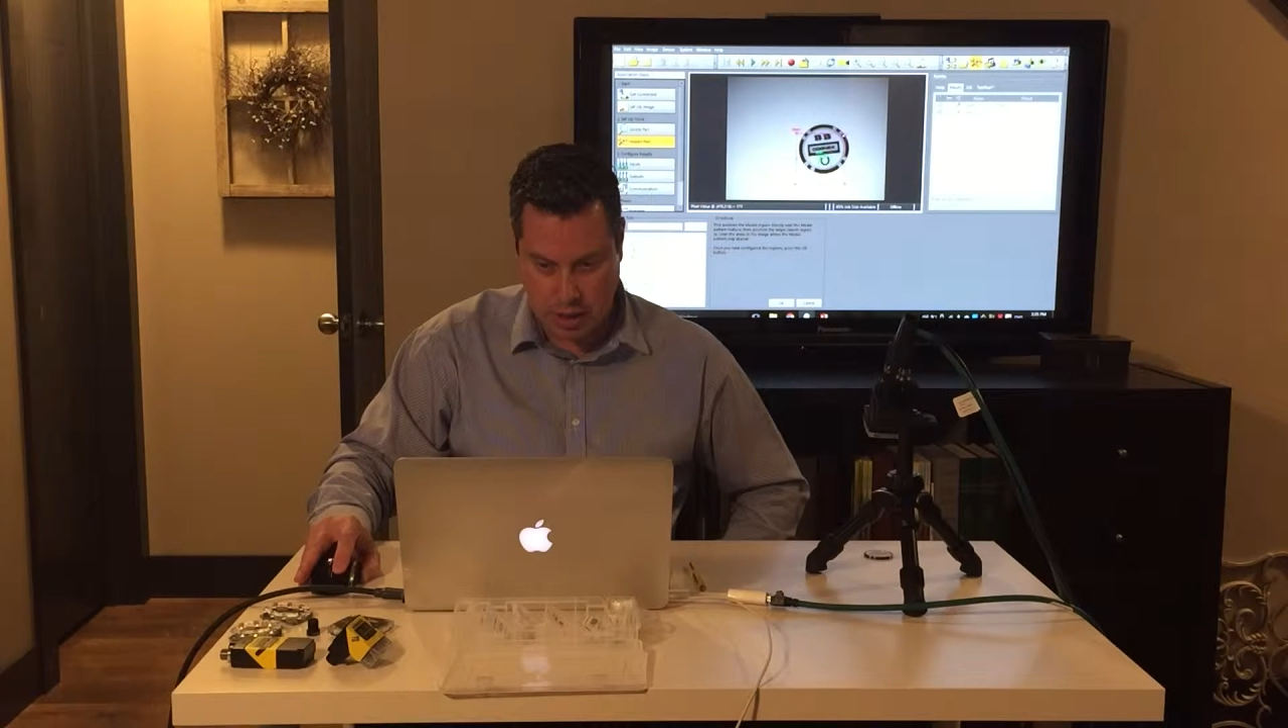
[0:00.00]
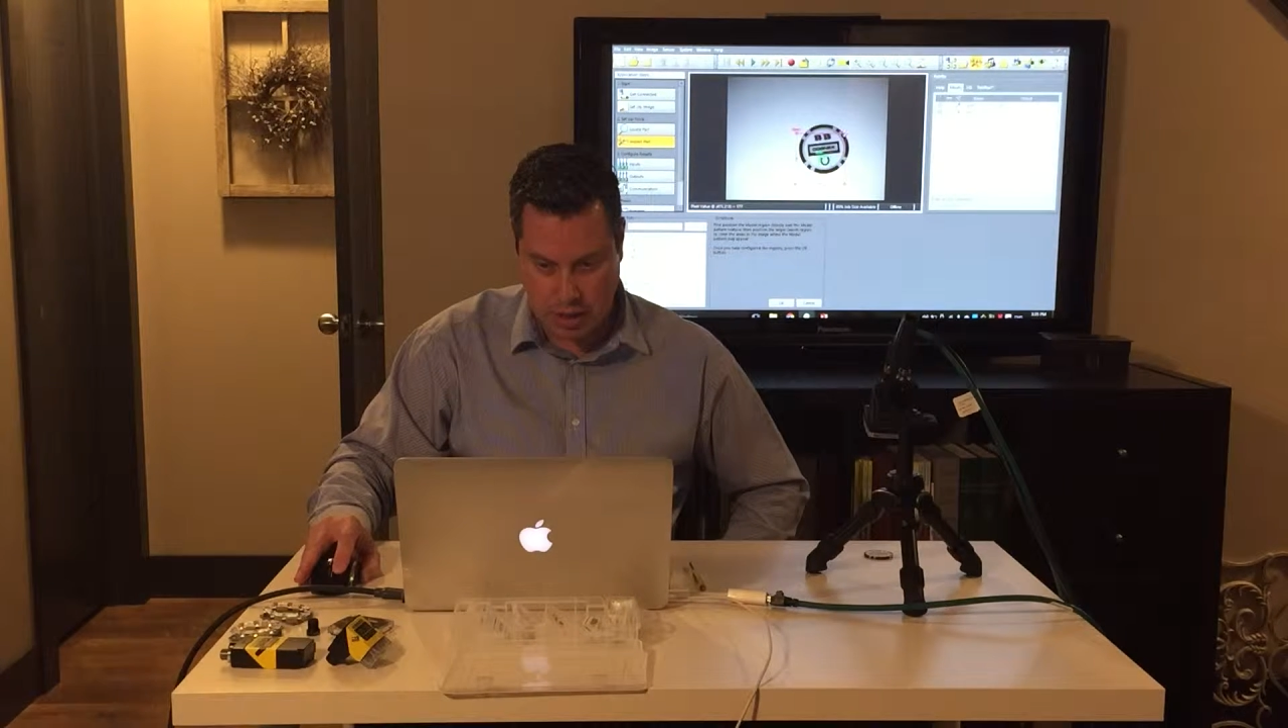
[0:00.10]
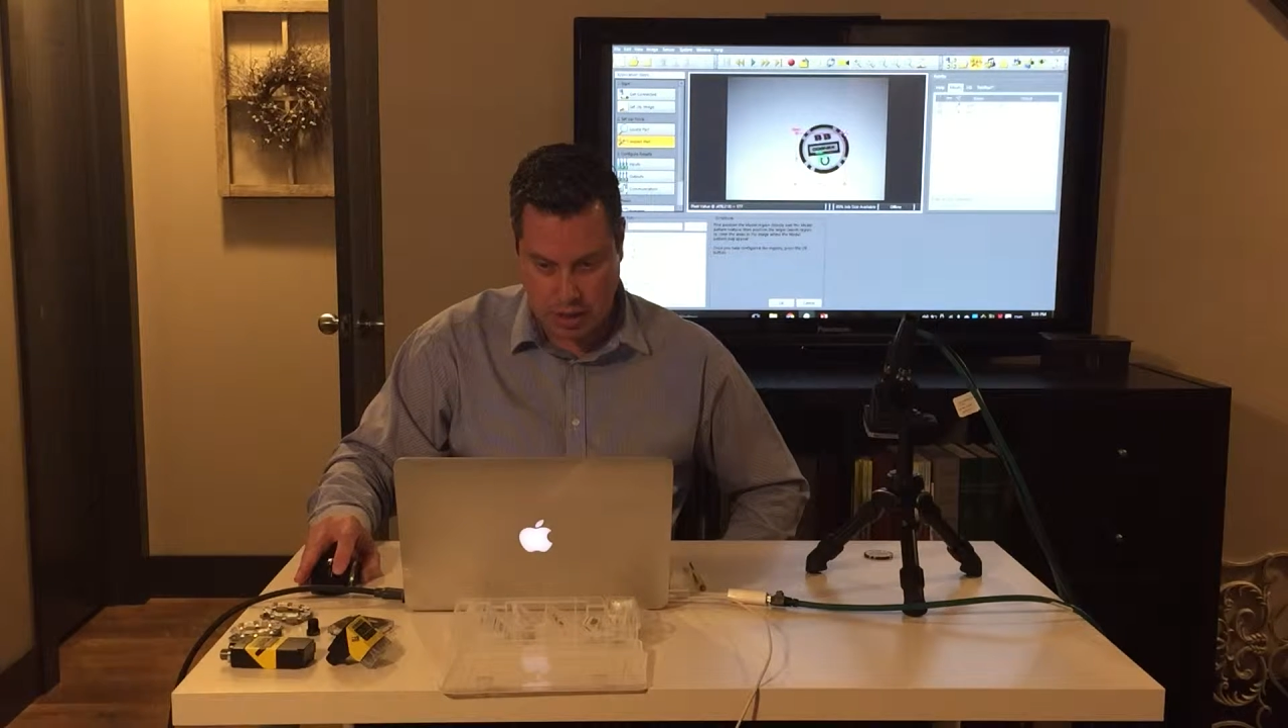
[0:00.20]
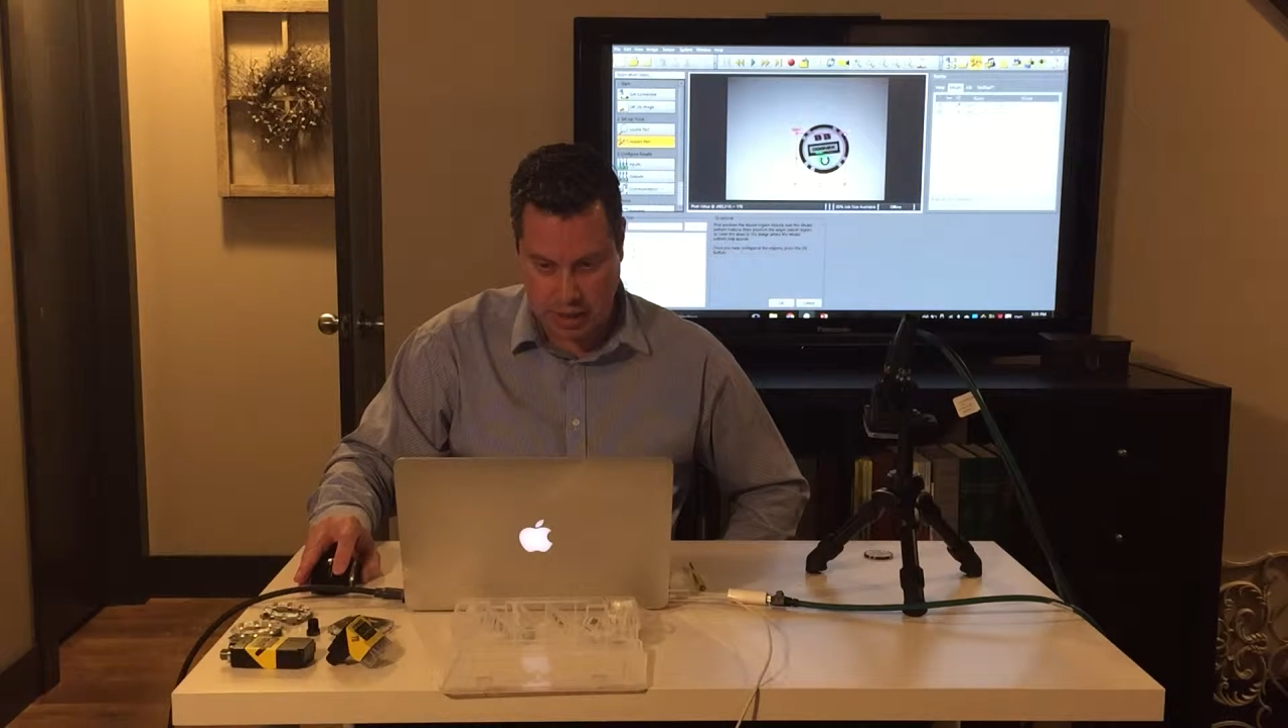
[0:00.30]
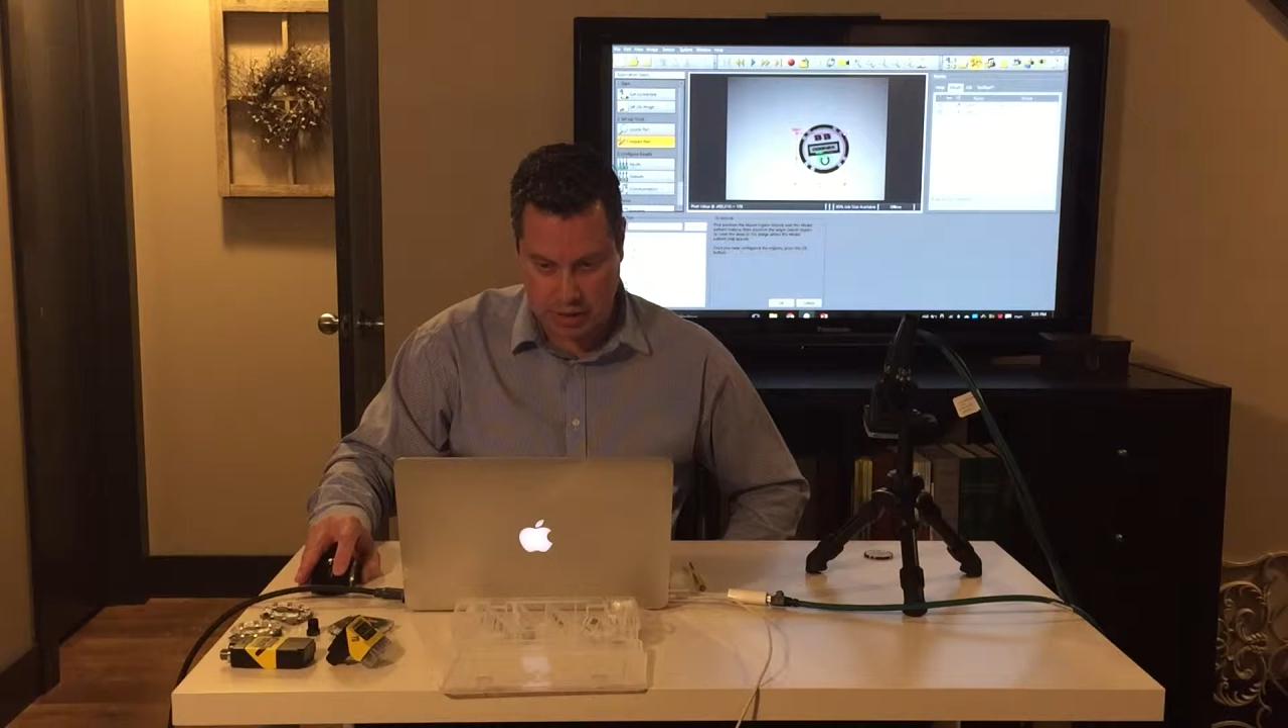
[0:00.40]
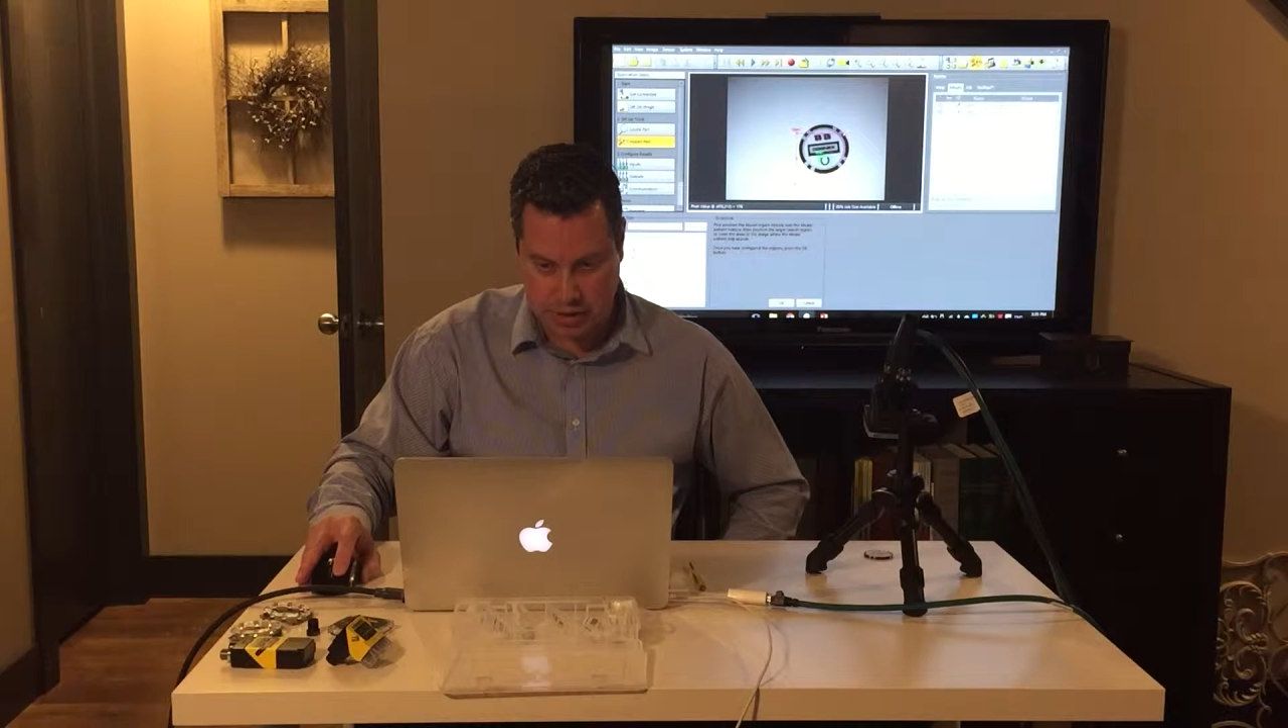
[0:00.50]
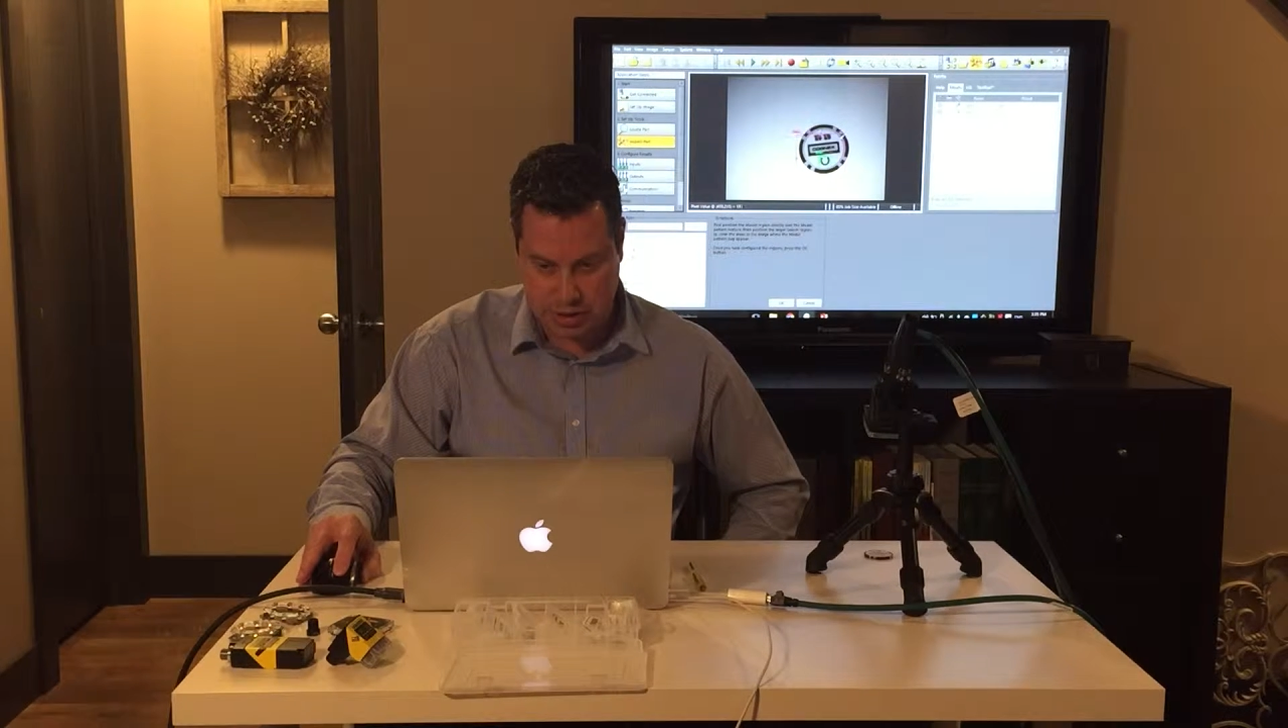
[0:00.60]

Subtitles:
And again, this